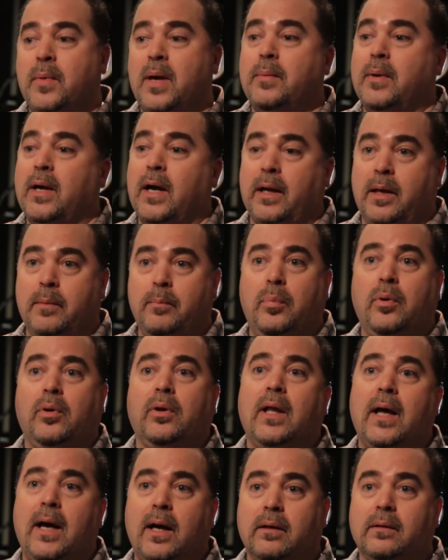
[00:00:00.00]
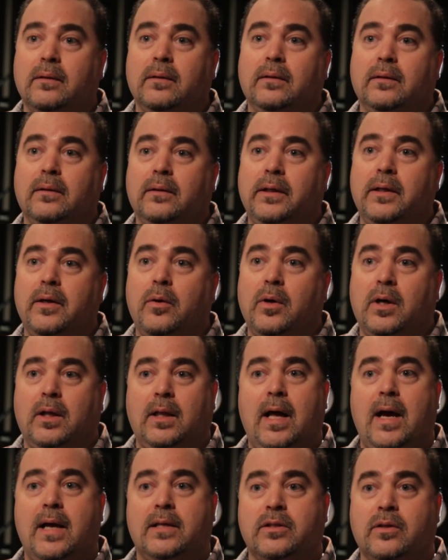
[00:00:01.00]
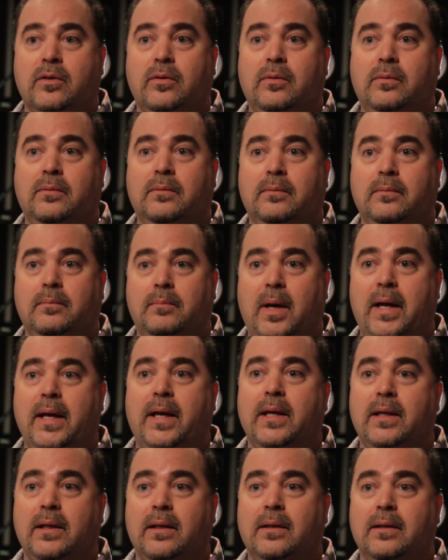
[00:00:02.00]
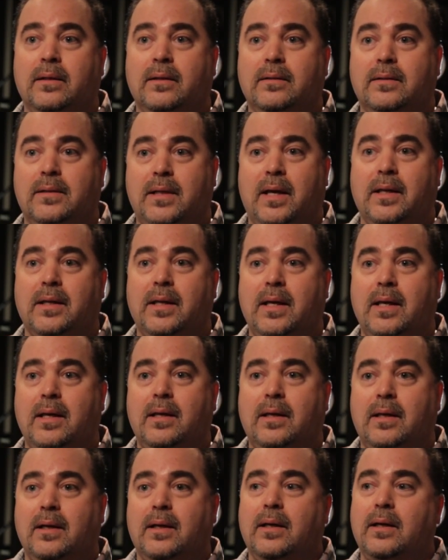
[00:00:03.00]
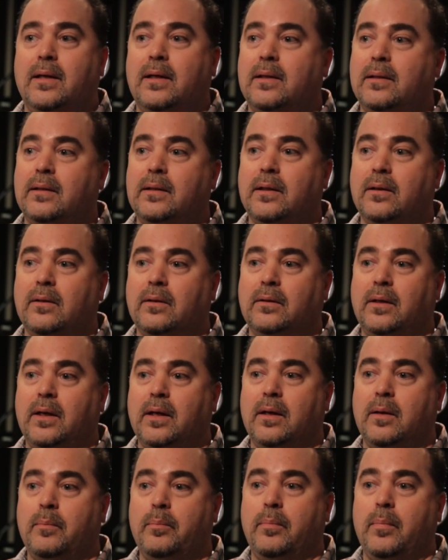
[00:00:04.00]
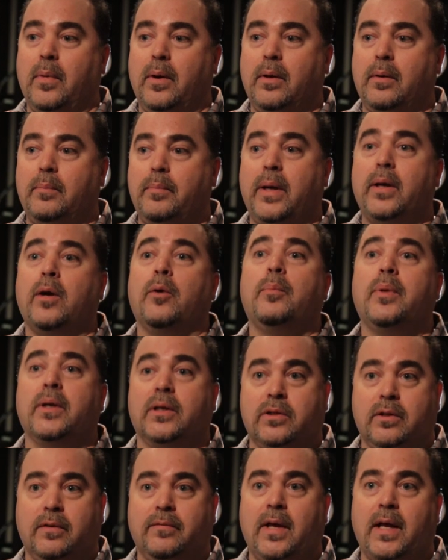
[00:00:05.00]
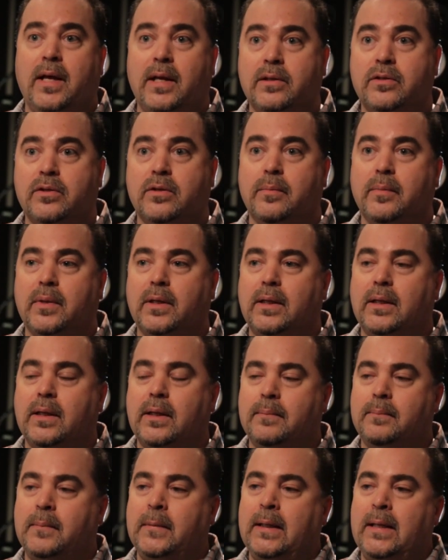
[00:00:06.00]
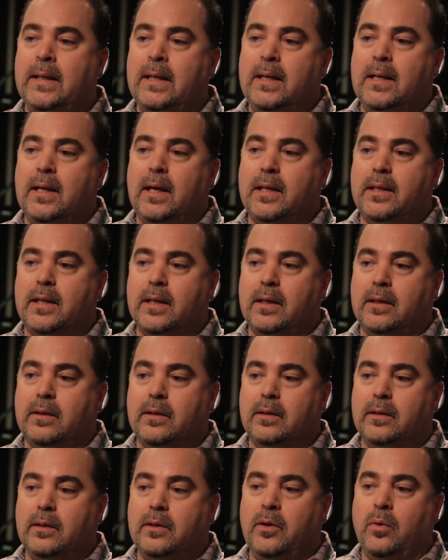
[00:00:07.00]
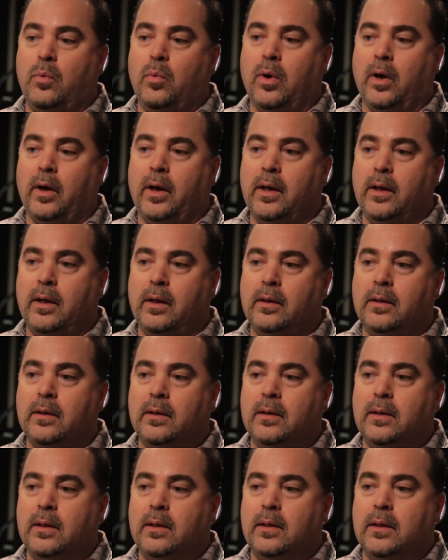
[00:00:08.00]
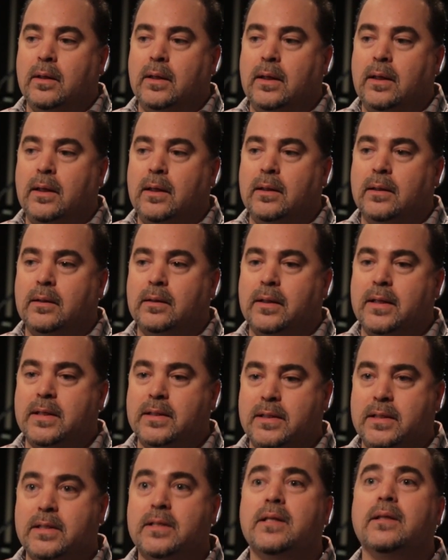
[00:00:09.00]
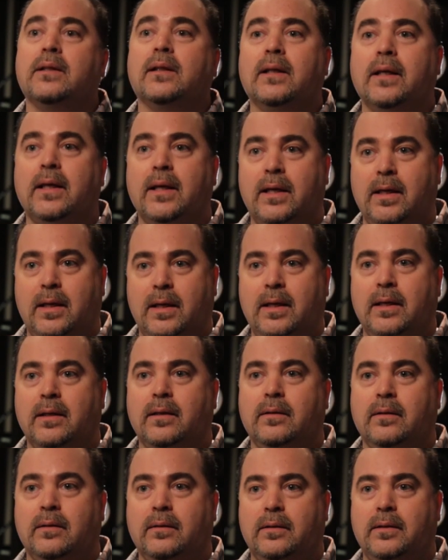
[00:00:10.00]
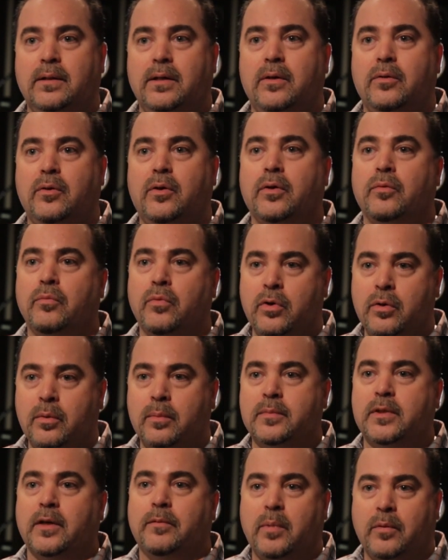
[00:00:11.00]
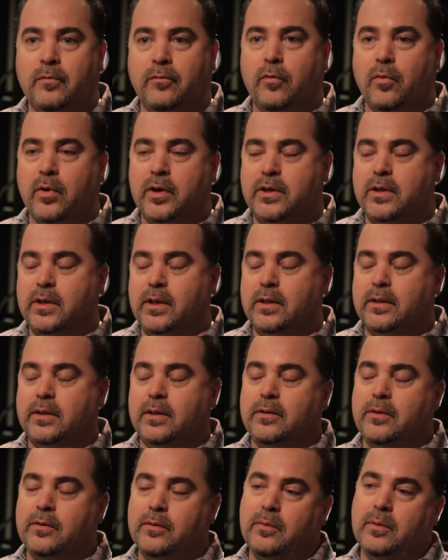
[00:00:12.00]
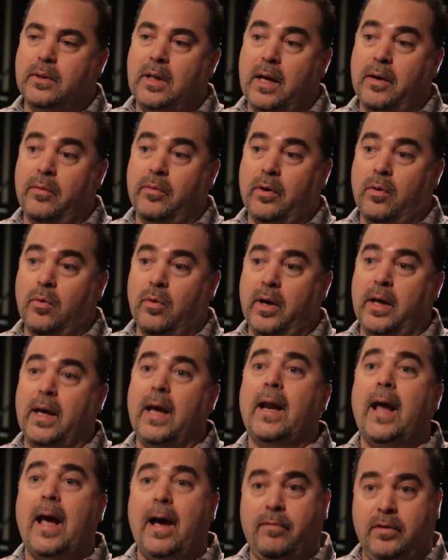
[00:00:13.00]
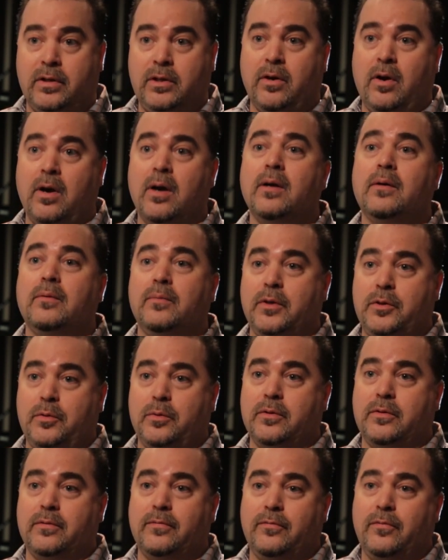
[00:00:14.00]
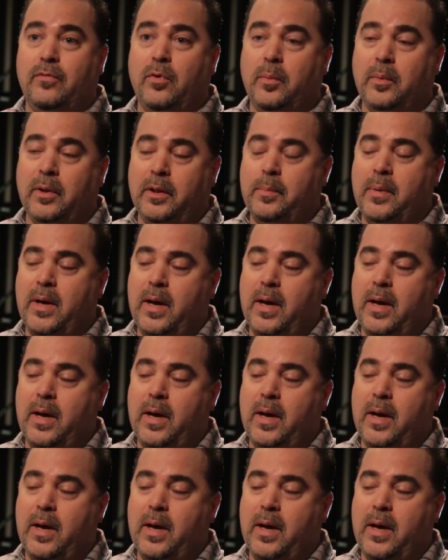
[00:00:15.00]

maybe I can pull out a classical miking technique that'll get a better picture of that instrument. I think working consistently in good rooms. I've been fortunate to do a lot of recording at Avatar, which was formerly